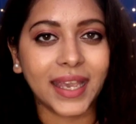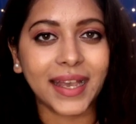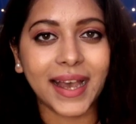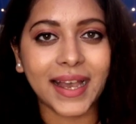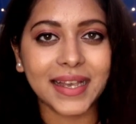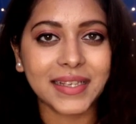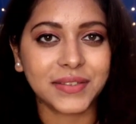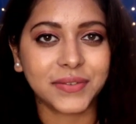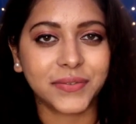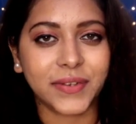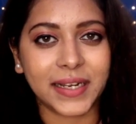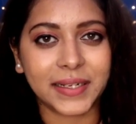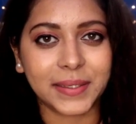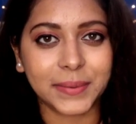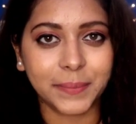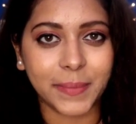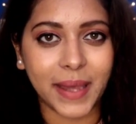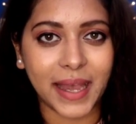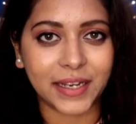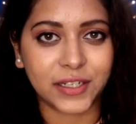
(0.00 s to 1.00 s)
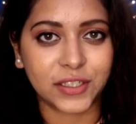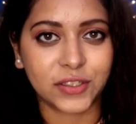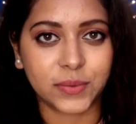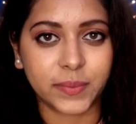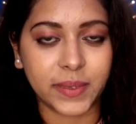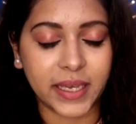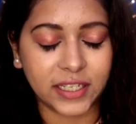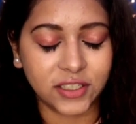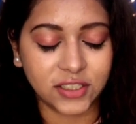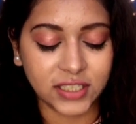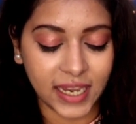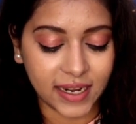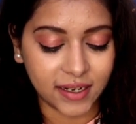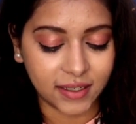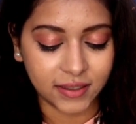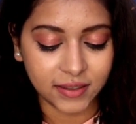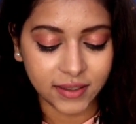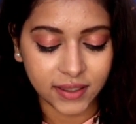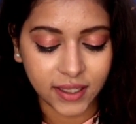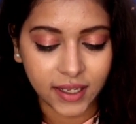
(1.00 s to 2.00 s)
Hey guys, welcome back to my
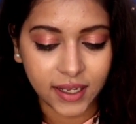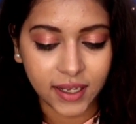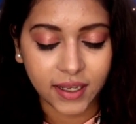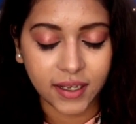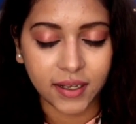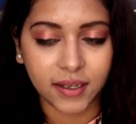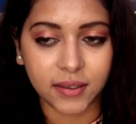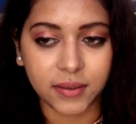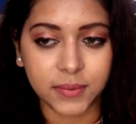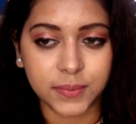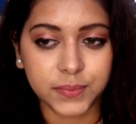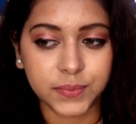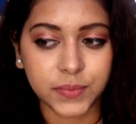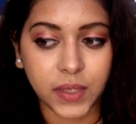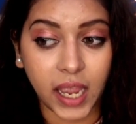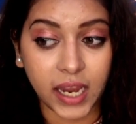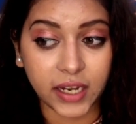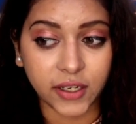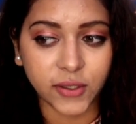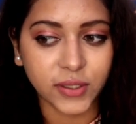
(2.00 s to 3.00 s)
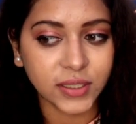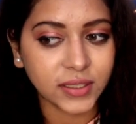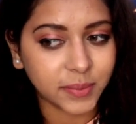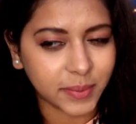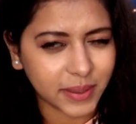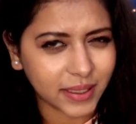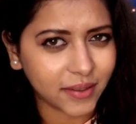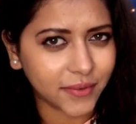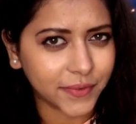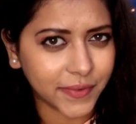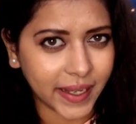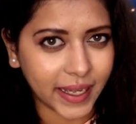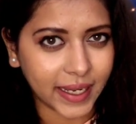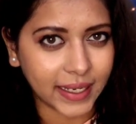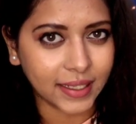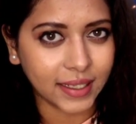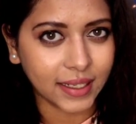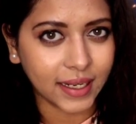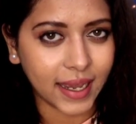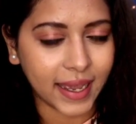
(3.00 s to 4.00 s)
channel. I know it's been a
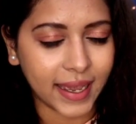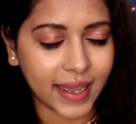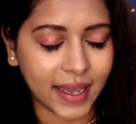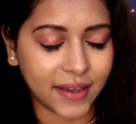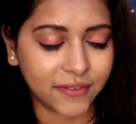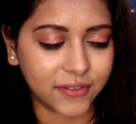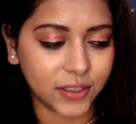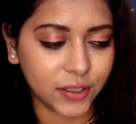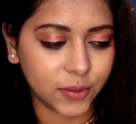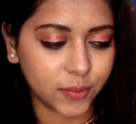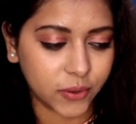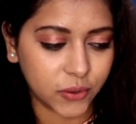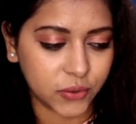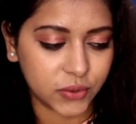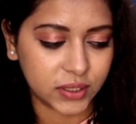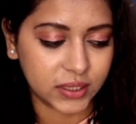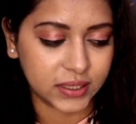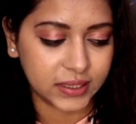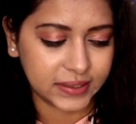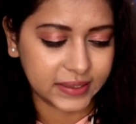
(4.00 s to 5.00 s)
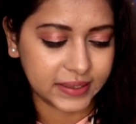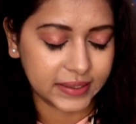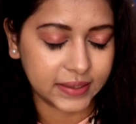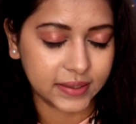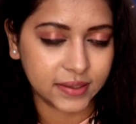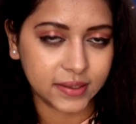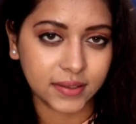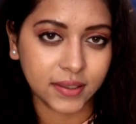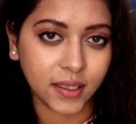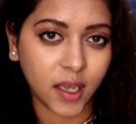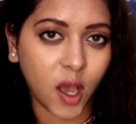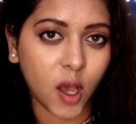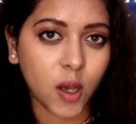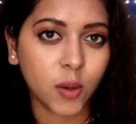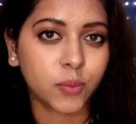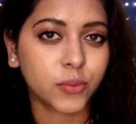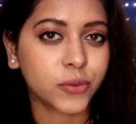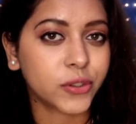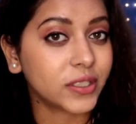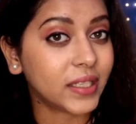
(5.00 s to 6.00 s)
while. I haven't posted since
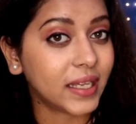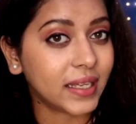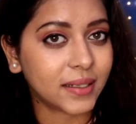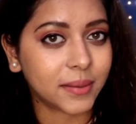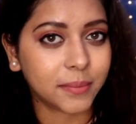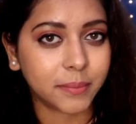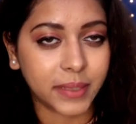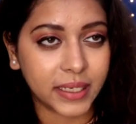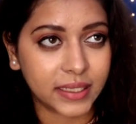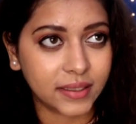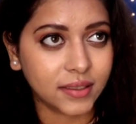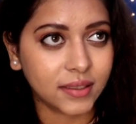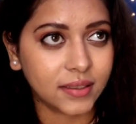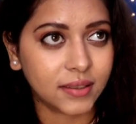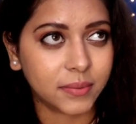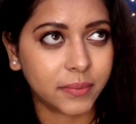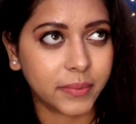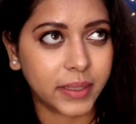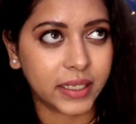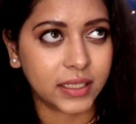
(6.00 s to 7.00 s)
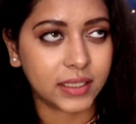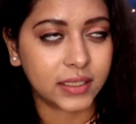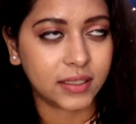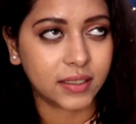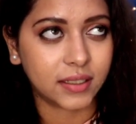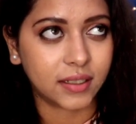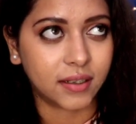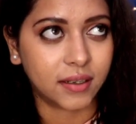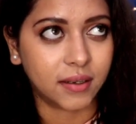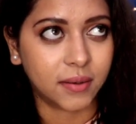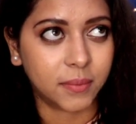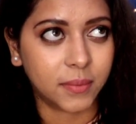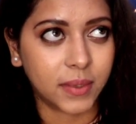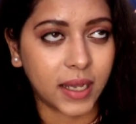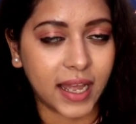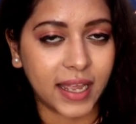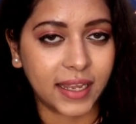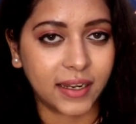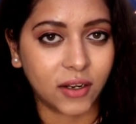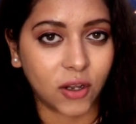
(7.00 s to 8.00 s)
more than a month, but
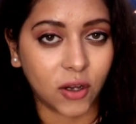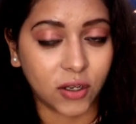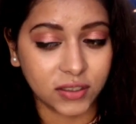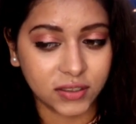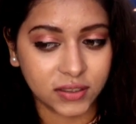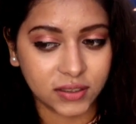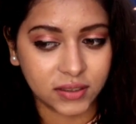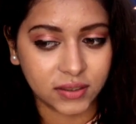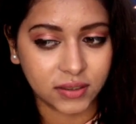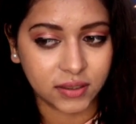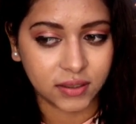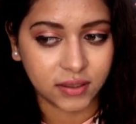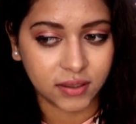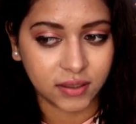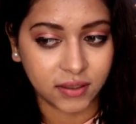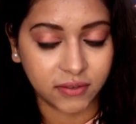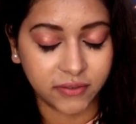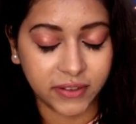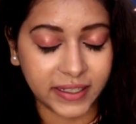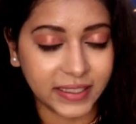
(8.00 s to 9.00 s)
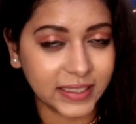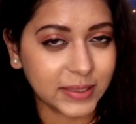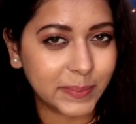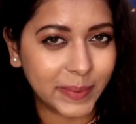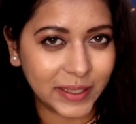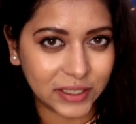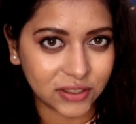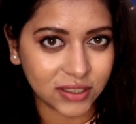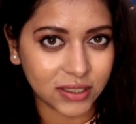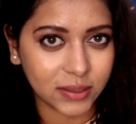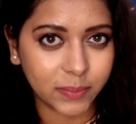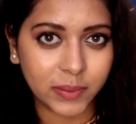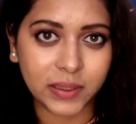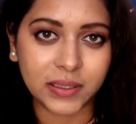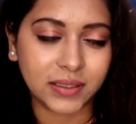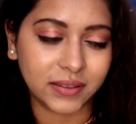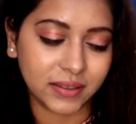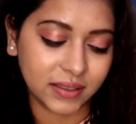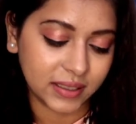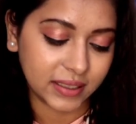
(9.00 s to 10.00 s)
I lost a very special
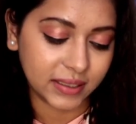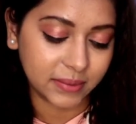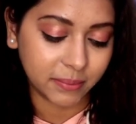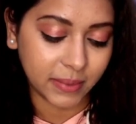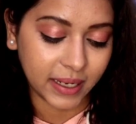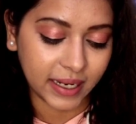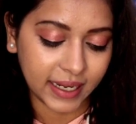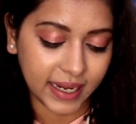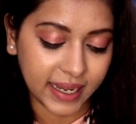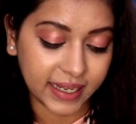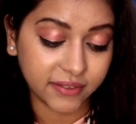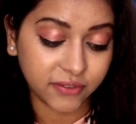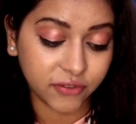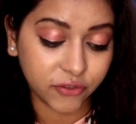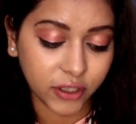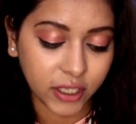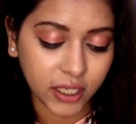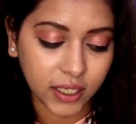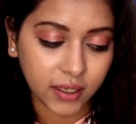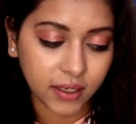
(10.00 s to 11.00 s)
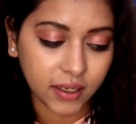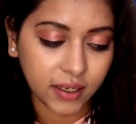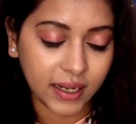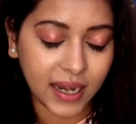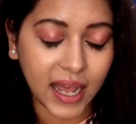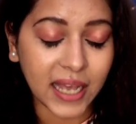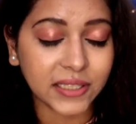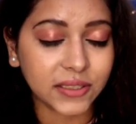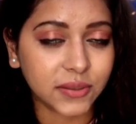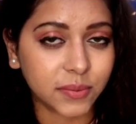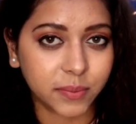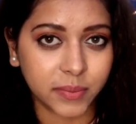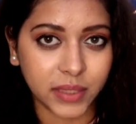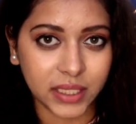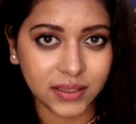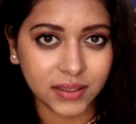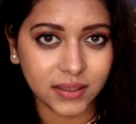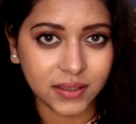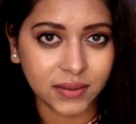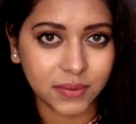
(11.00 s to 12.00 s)
person in my life last
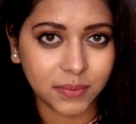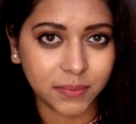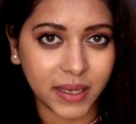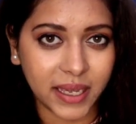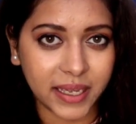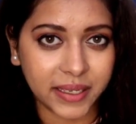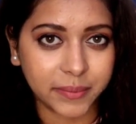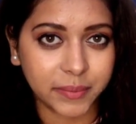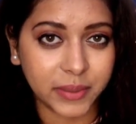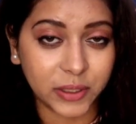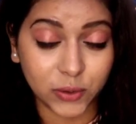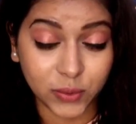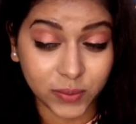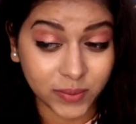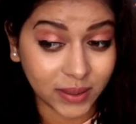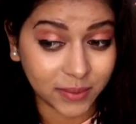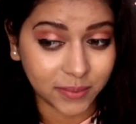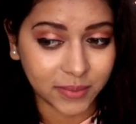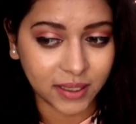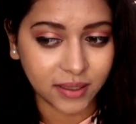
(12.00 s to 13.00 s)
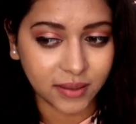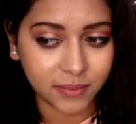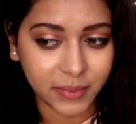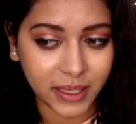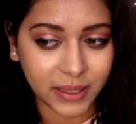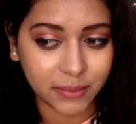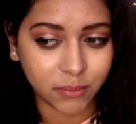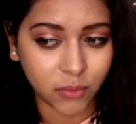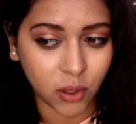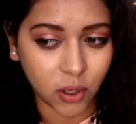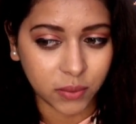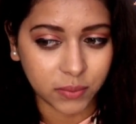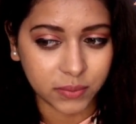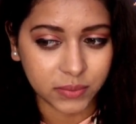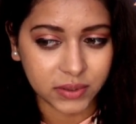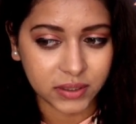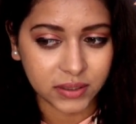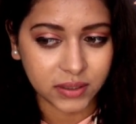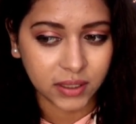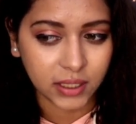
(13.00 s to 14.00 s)
month. My Manu Mama, my
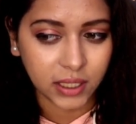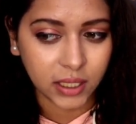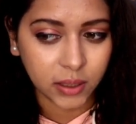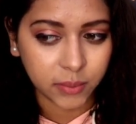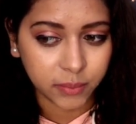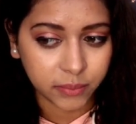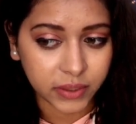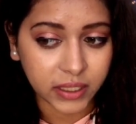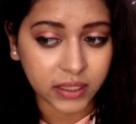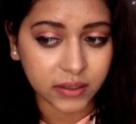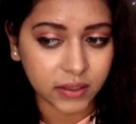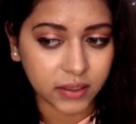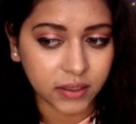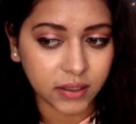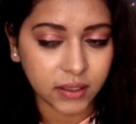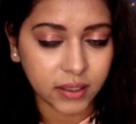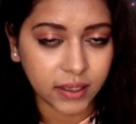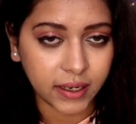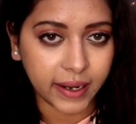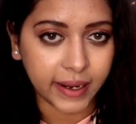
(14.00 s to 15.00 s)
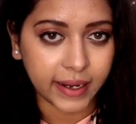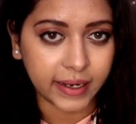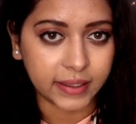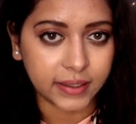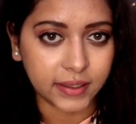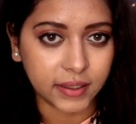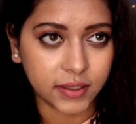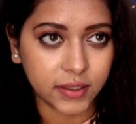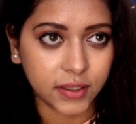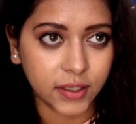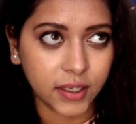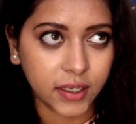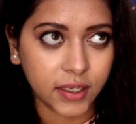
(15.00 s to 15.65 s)
mom's brother, and